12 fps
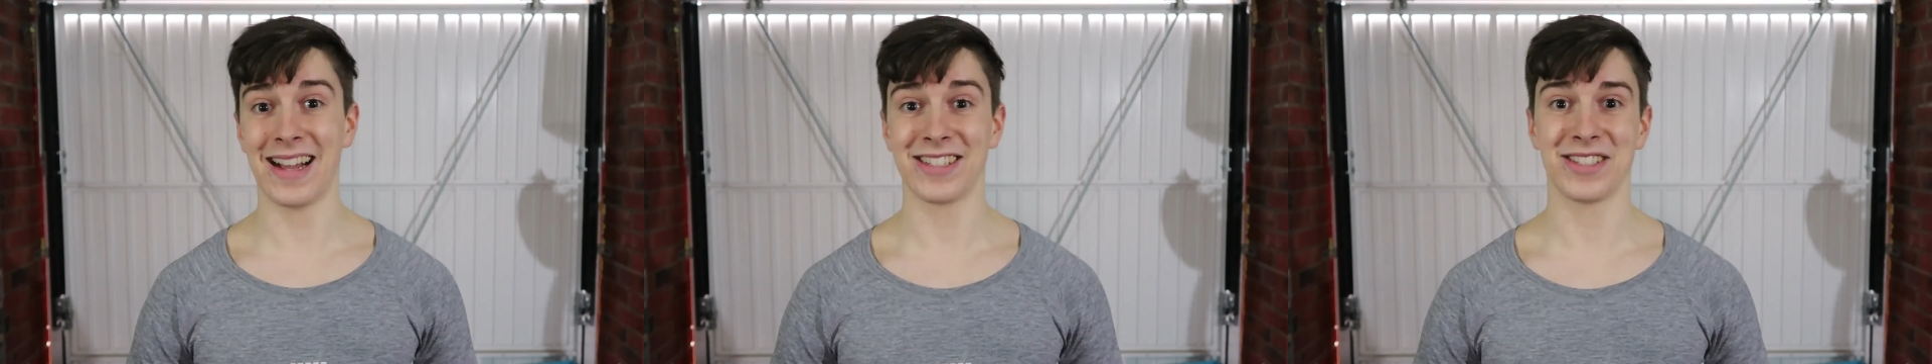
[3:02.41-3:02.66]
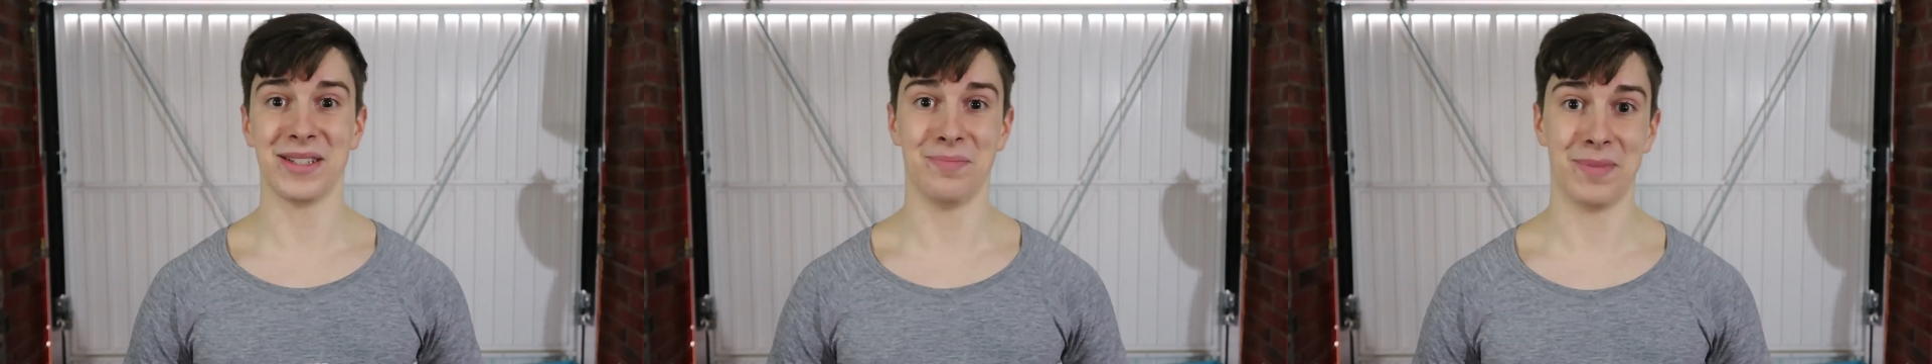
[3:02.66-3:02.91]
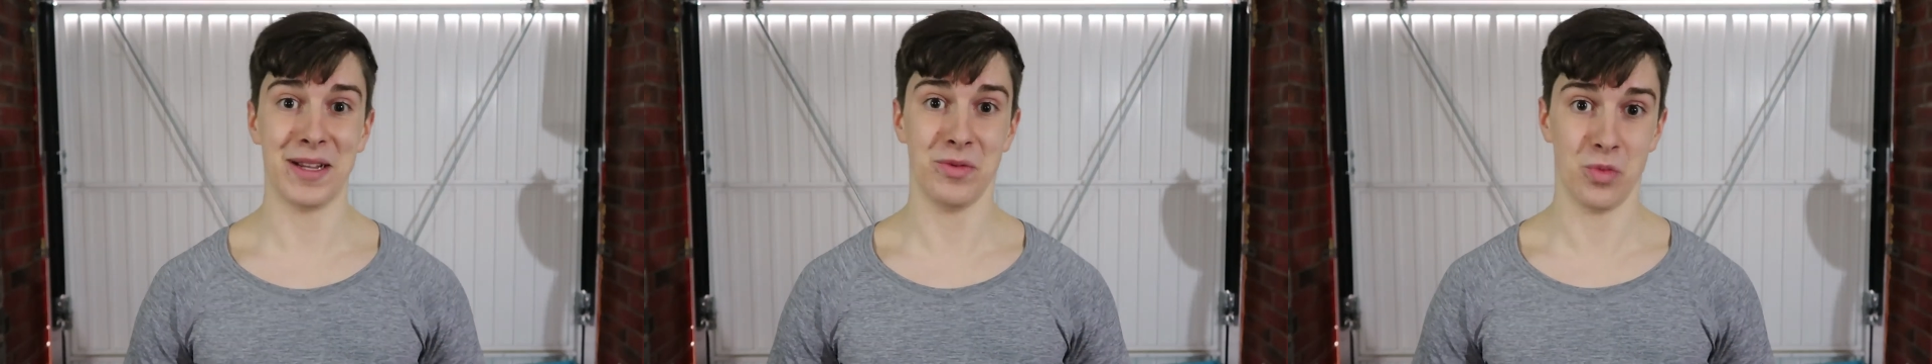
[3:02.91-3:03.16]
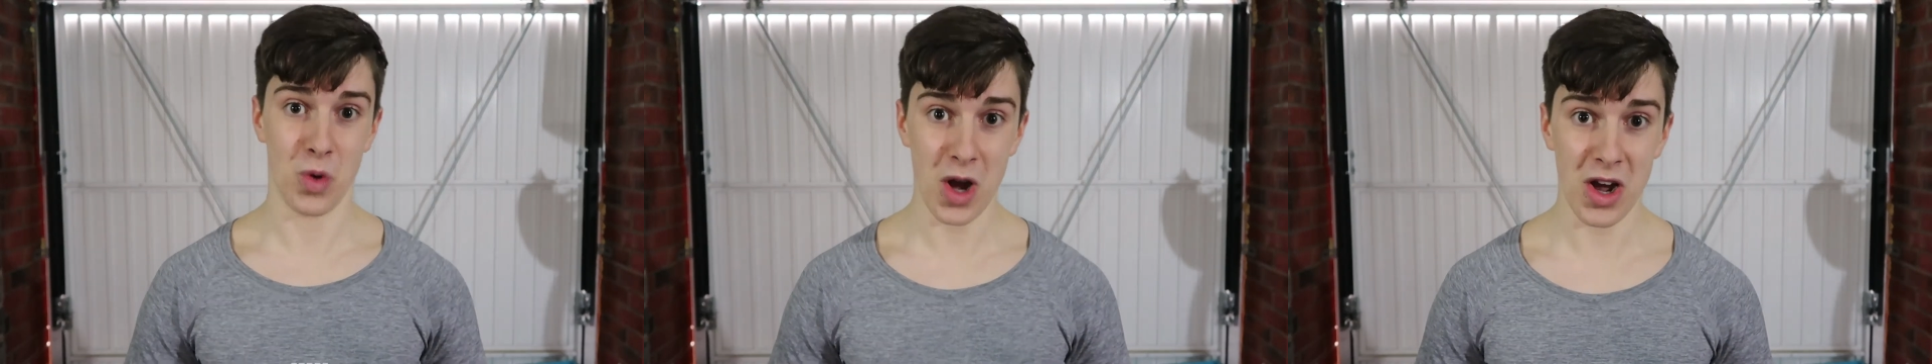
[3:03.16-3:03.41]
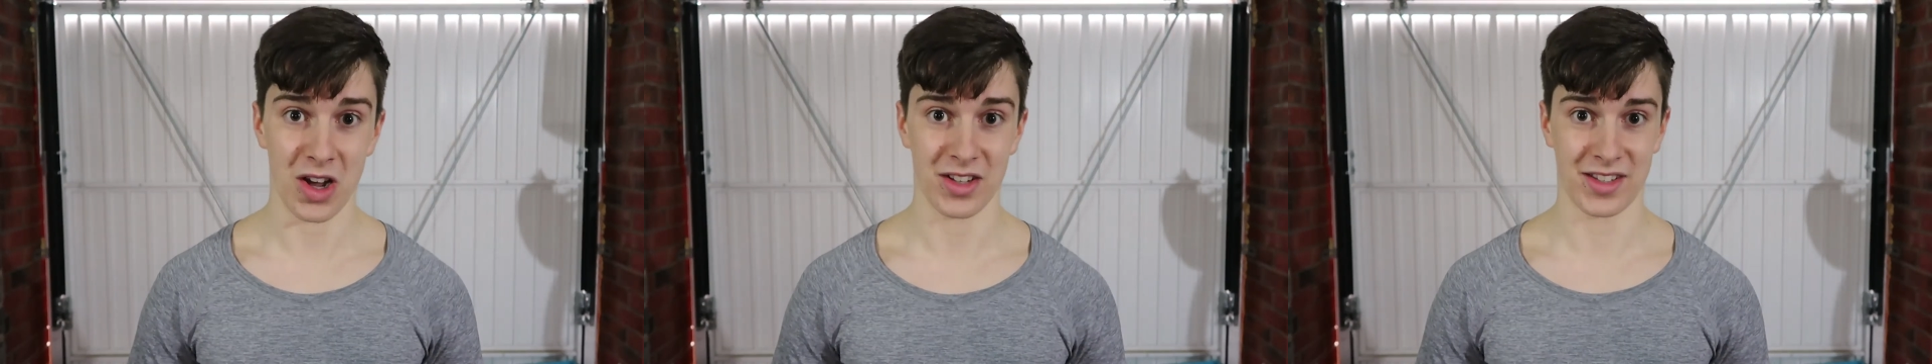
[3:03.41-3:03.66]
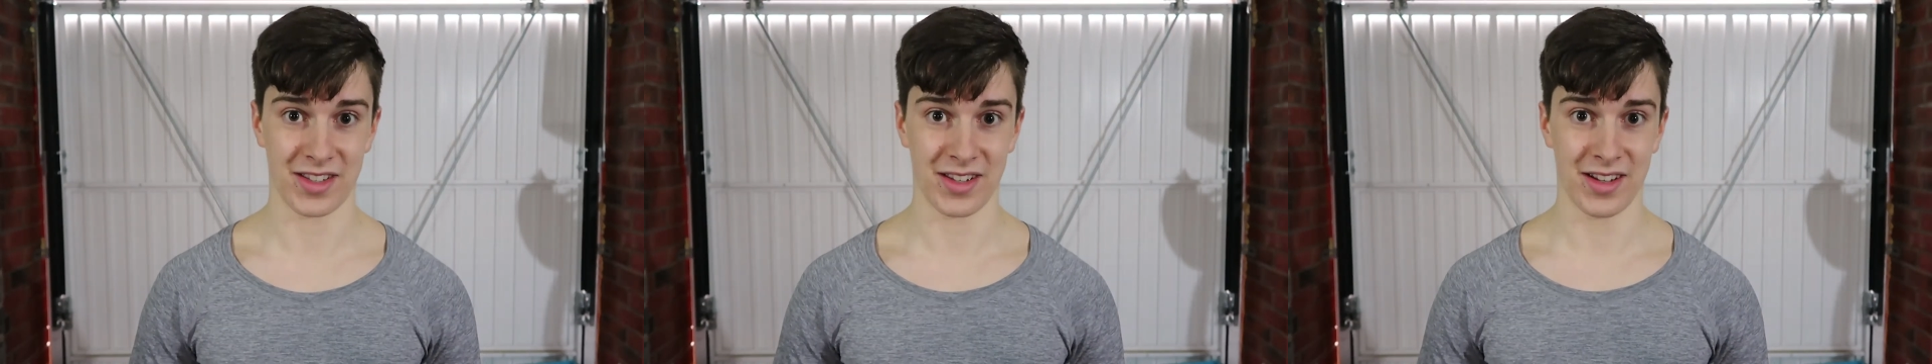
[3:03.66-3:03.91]
actually be
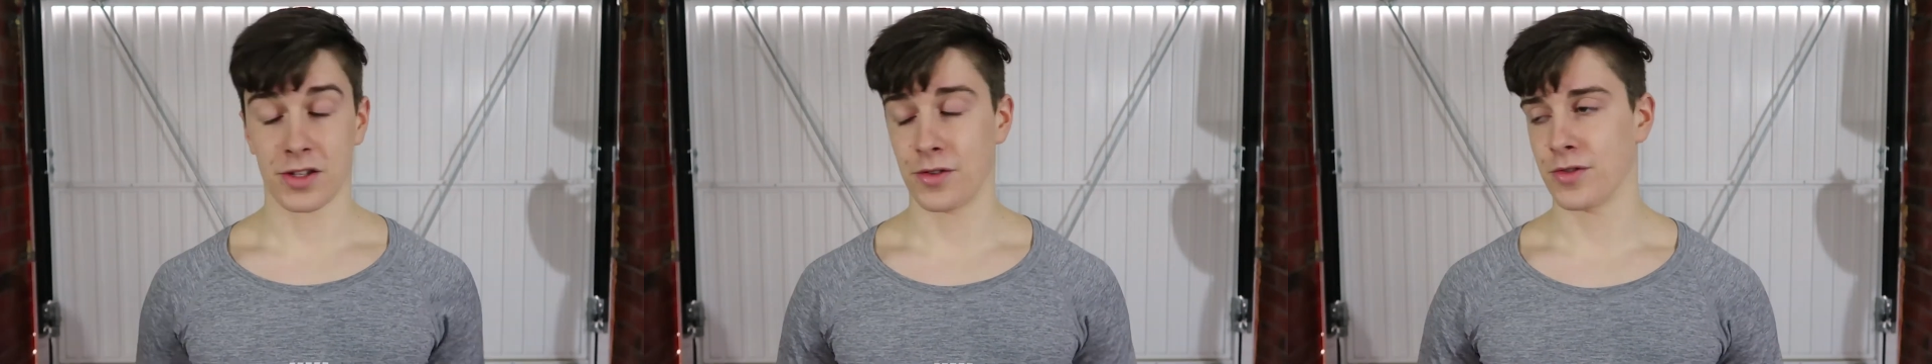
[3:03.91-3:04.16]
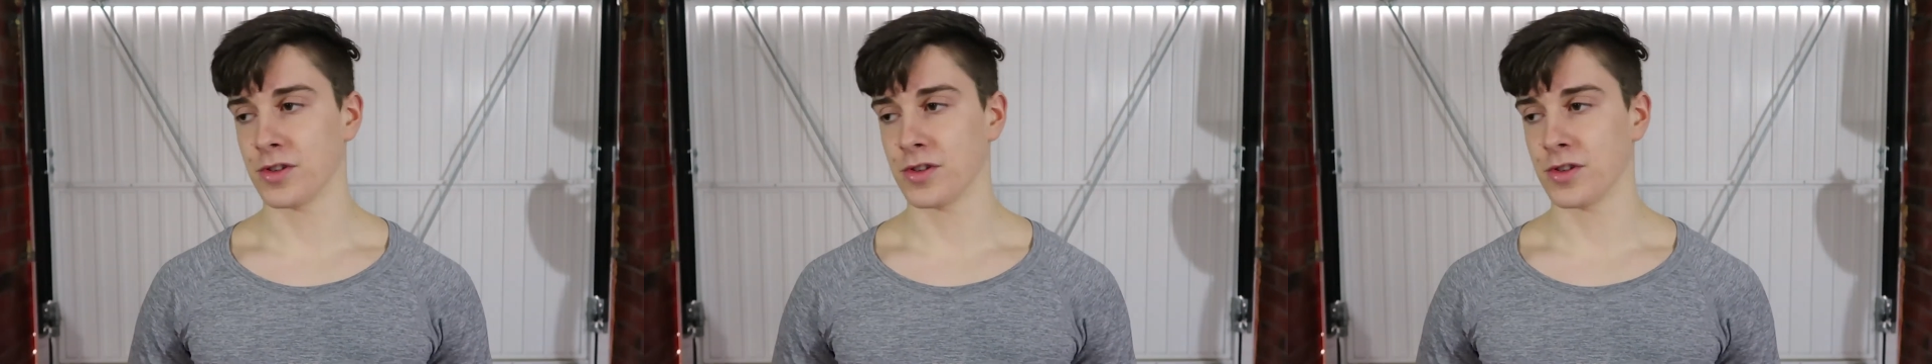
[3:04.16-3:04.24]
worse. So